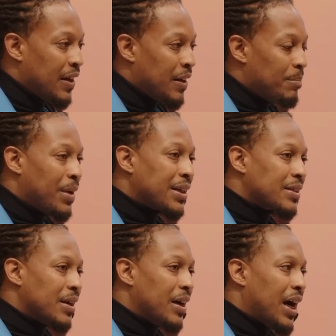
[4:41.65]
But
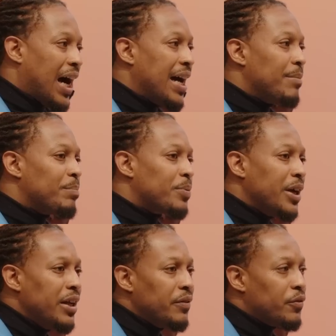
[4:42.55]
I am
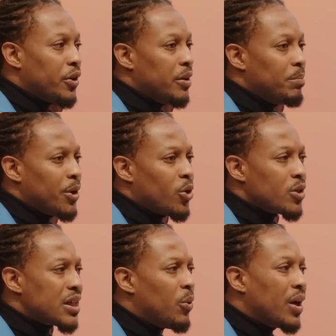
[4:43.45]
praying for him
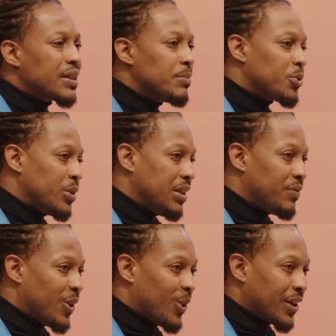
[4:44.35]
because I want him to live
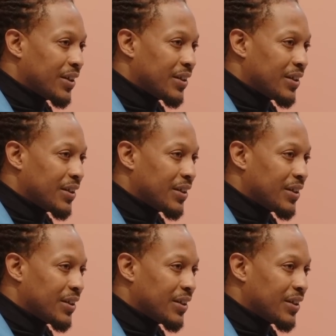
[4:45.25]
long.